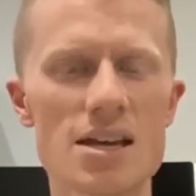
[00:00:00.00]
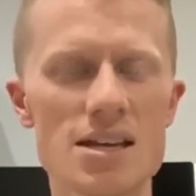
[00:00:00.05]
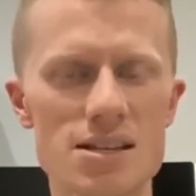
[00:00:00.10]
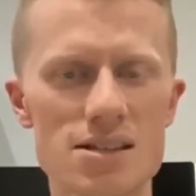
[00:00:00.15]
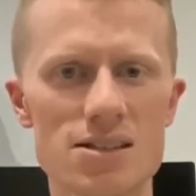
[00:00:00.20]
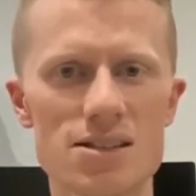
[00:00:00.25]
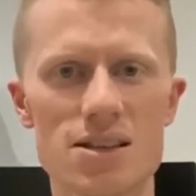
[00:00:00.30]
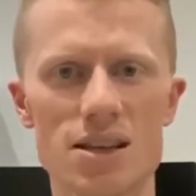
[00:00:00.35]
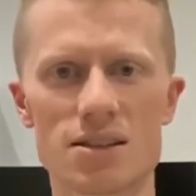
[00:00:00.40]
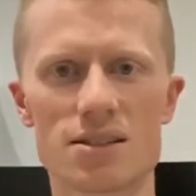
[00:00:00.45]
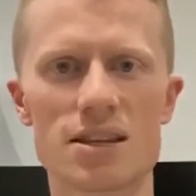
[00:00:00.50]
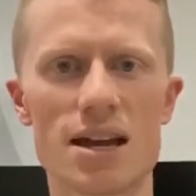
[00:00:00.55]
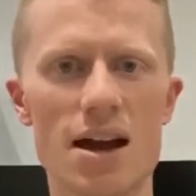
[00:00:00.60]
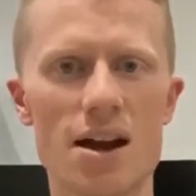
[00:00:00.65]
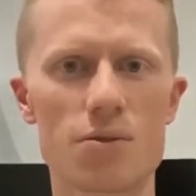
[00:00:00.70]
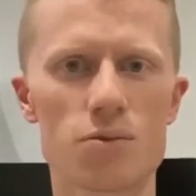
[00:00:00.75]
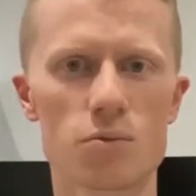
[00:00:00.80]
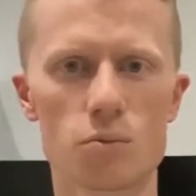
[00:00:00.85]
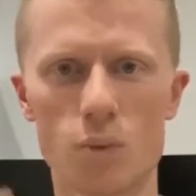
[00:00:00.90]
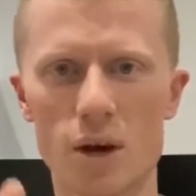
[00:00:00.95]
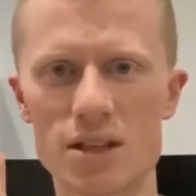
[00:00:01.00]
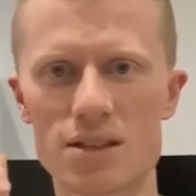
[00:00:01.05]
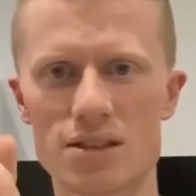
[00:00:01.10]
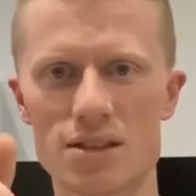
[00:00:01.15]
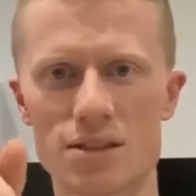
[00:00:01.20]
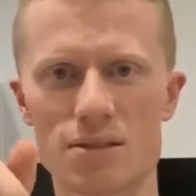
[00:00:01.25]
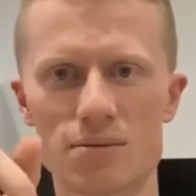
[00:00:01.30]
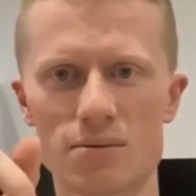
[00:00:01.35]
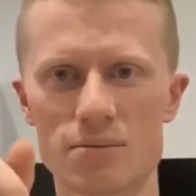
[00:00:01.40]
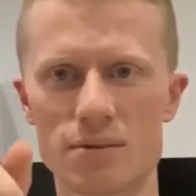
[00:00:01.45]
sit down
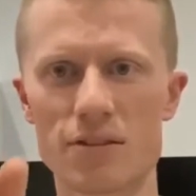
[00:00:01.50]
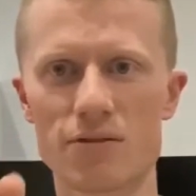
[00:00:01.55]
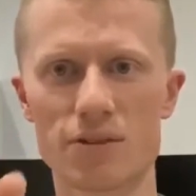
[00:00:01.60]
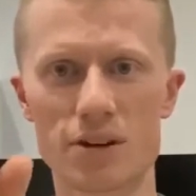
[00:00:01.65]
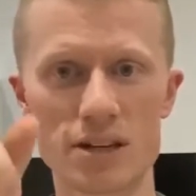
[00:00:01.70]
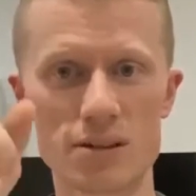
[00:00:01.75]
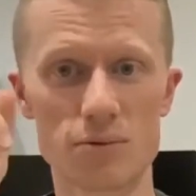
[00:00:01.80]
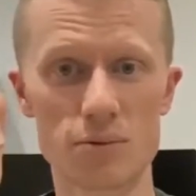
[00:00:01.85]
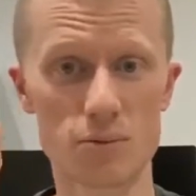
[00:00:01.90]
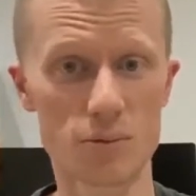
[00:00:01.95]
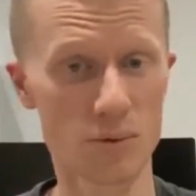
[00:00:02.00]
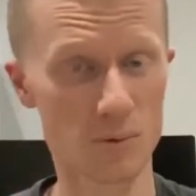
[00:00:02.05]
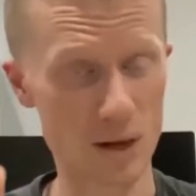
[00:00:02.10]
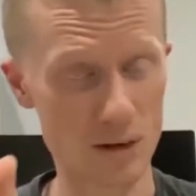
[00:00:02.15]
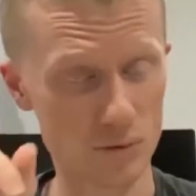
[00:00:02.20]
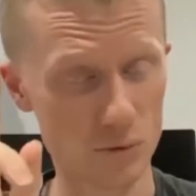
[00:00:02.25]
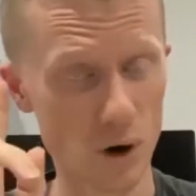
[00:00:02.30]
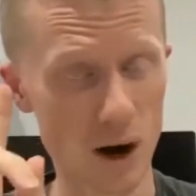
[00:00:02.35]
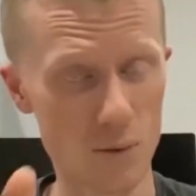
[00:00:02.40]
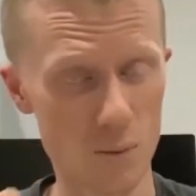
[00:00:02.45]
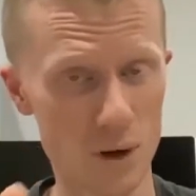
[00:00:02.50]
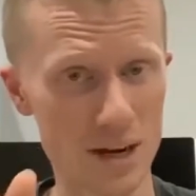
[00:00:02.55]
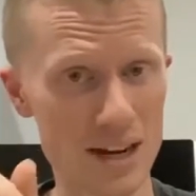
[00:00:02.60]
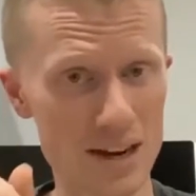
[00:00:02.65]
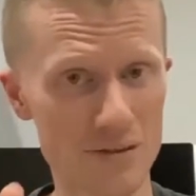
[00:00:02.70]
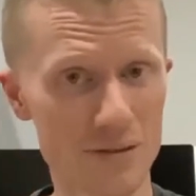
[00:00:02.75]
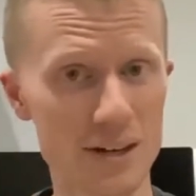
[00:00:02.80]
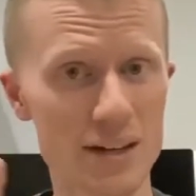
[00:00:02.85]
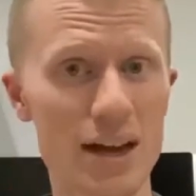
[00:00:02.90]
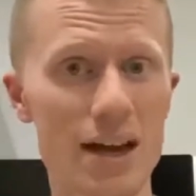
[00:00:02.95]
once every and write one
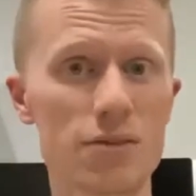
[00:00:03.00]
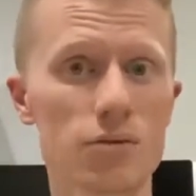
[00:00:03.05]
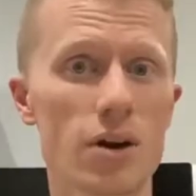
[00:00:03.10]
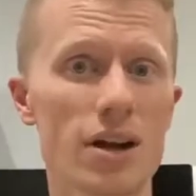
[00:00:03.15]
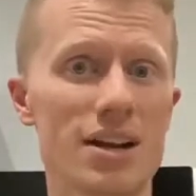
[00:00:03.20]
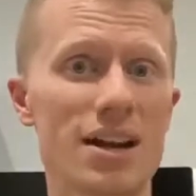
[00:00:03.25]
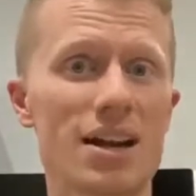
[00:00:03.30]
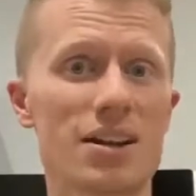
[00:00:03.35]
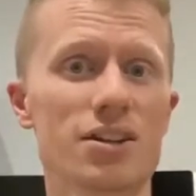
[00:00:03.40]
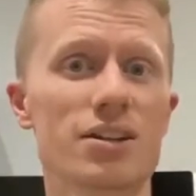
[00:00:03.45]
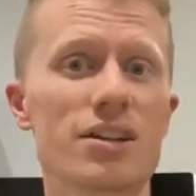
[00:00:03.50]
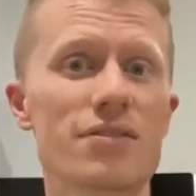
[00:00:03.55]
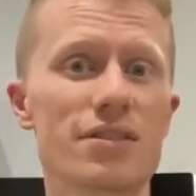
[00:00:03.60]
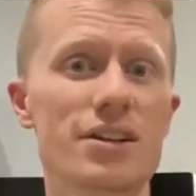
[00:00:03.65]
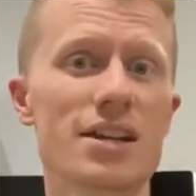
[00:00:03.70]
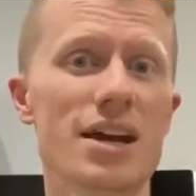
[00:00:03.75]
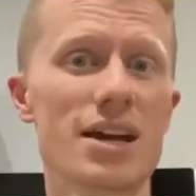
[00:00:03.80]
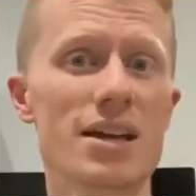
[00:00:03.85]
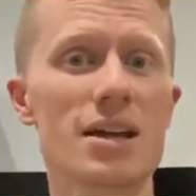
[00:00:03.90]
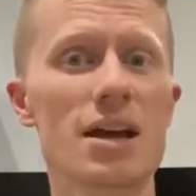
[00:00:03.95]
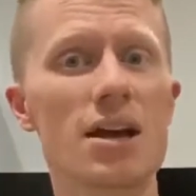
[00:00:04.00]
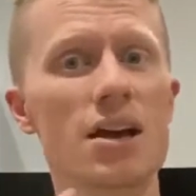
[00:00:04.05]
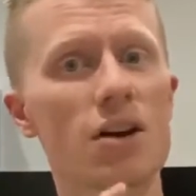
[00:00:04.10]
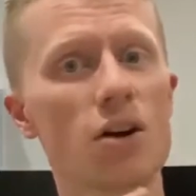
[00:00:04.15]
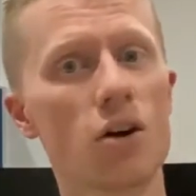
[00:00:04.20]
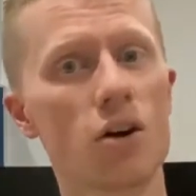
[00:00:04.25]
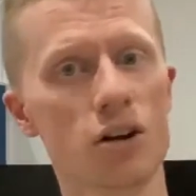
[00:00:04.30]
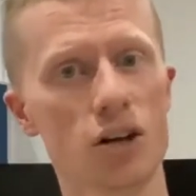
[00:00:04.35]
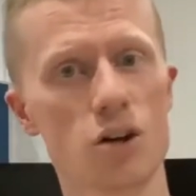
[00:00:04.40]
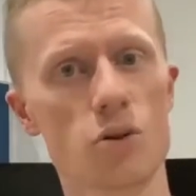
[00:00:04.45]
every day write an article every day
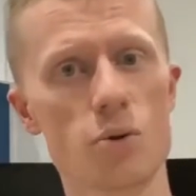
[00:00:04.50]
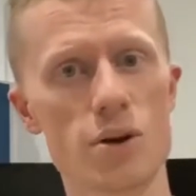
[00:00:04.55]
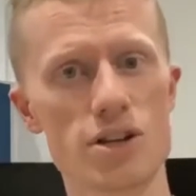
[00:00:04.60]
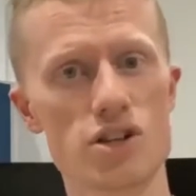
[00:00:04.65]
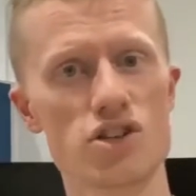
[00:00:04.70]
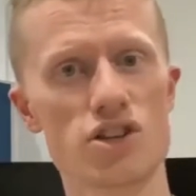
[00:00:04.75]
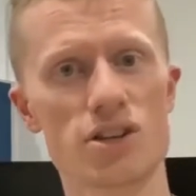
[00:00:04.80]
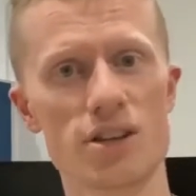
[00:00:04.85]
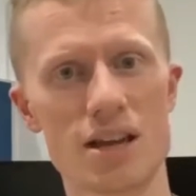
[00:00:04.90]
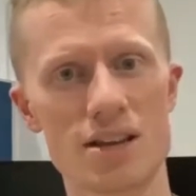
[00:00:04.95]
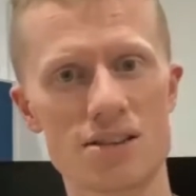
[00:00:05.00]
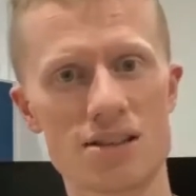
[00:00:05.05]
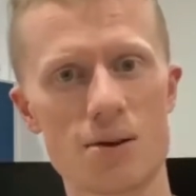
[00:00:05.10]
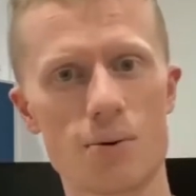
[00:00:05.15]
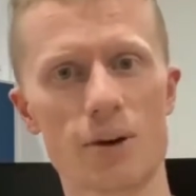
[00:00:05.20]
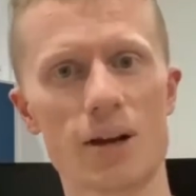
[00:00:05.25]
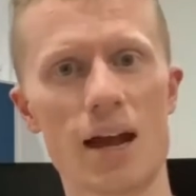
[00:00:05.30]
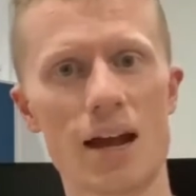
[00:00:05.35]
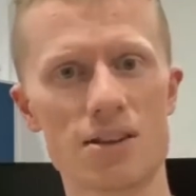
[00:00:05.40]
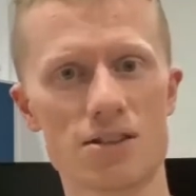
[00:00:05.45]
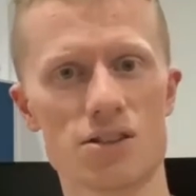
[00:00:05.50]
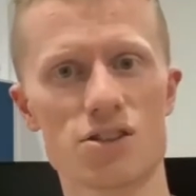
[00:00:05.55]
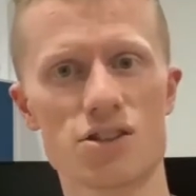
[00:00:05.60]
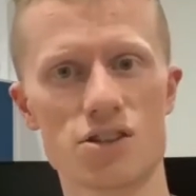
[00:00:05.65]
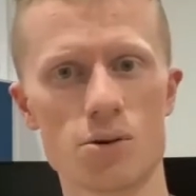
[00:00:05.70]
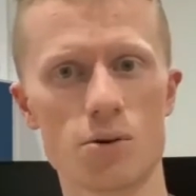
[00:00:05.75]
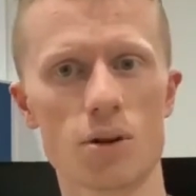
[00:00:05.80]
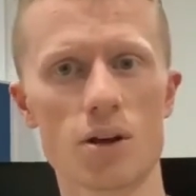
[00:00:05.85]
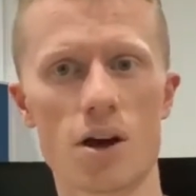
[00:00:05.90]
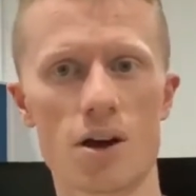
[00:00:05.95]
on a question that someone asks
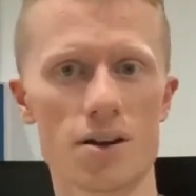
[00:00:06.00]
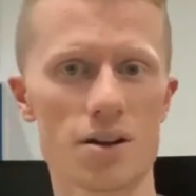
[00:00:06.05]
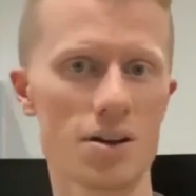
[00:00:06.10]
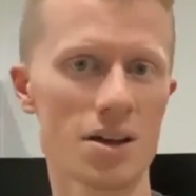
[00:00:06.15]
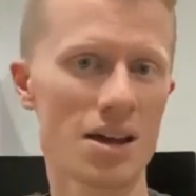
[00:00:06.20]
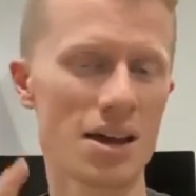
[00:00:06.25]
you a lot